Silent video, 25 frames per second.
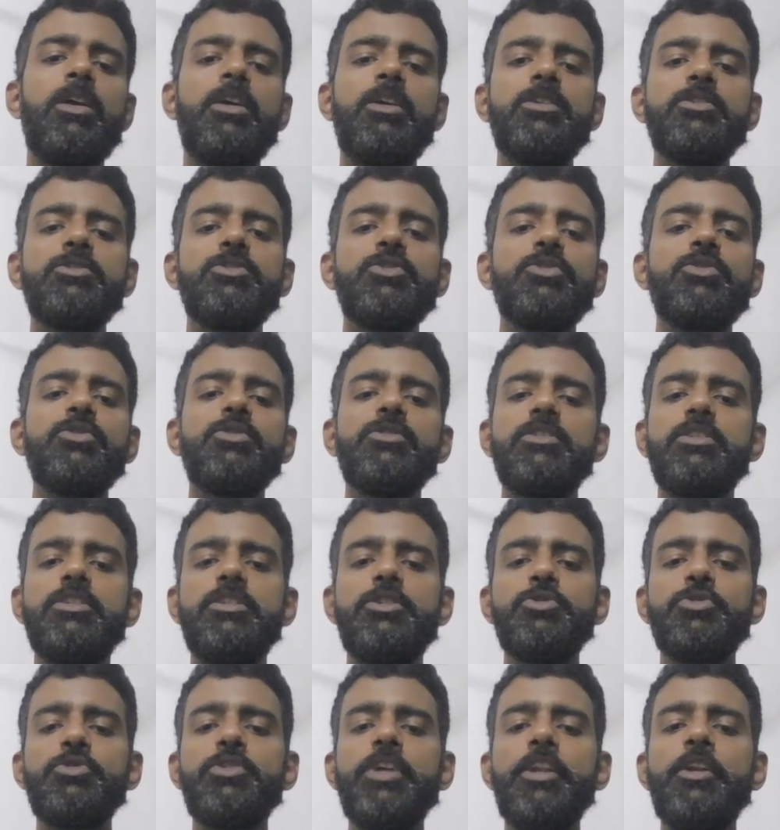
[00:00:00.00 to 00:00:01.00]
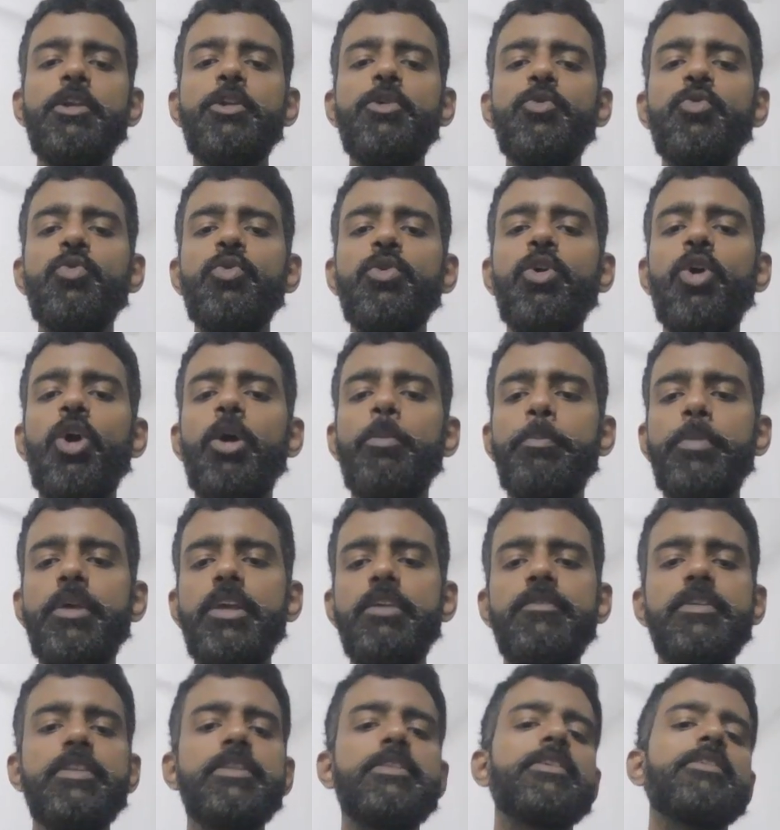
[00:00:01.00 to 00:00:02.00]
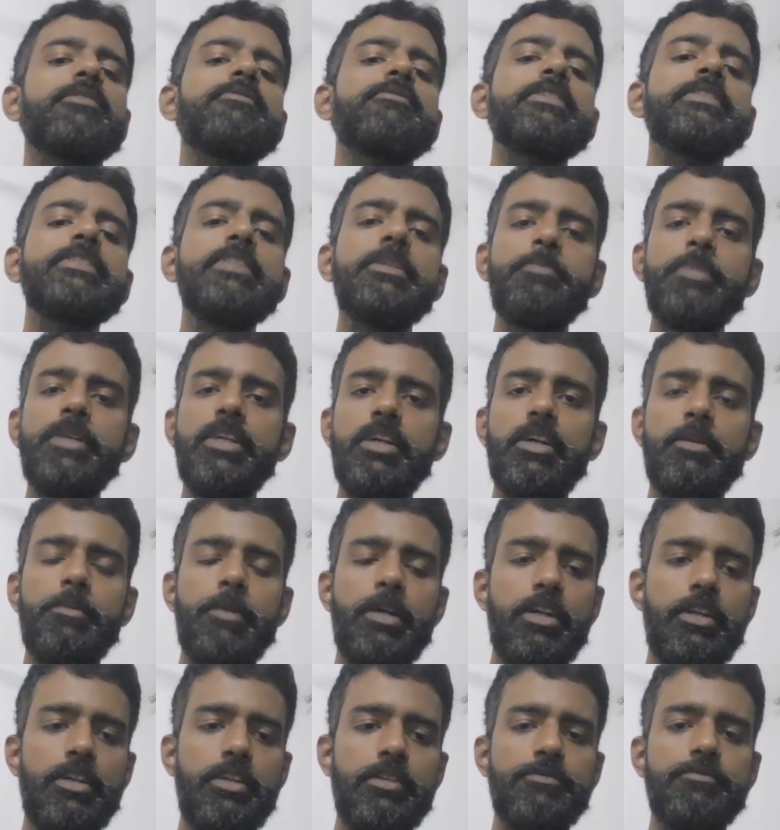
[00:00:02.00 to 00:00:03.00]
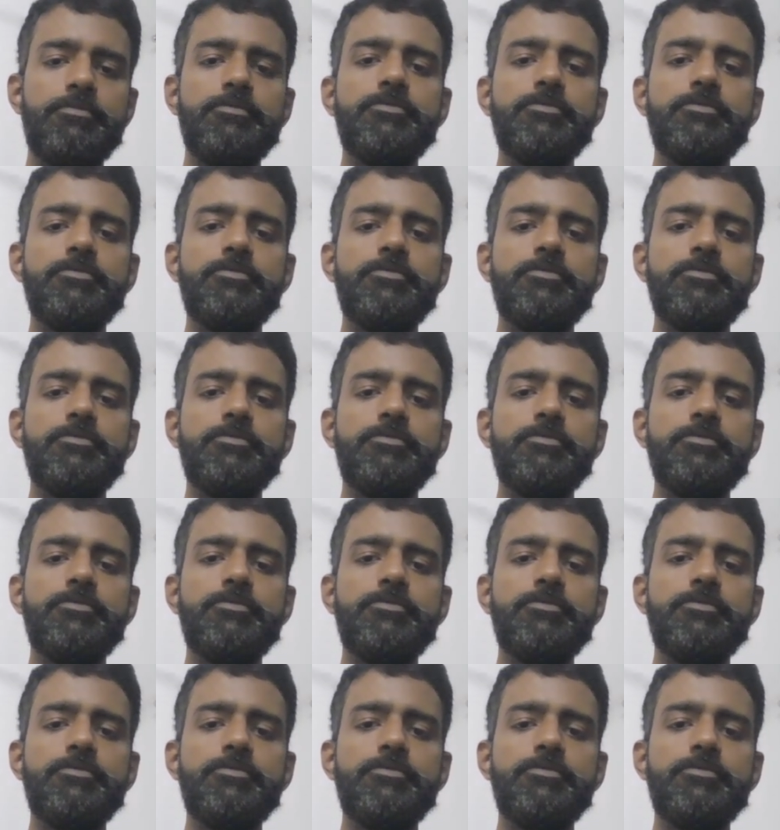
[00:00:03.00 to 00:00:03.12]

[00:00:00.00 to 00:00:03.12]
So you can do copy with cp command